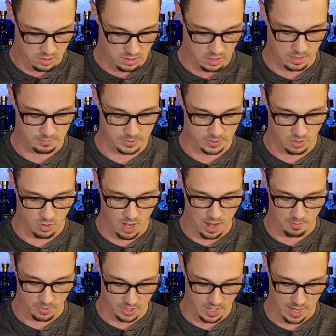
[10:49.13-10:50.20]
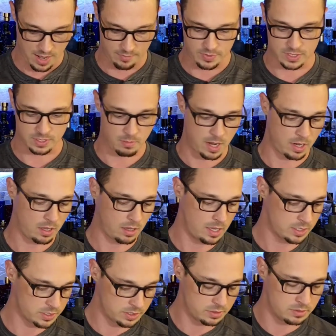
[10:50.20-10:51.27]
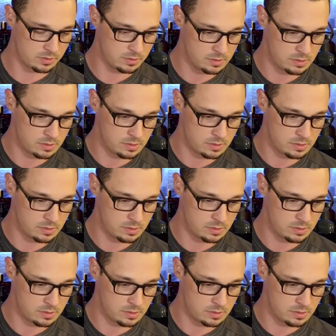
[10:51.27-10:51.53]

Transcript: I'm so happy to have this in my collection.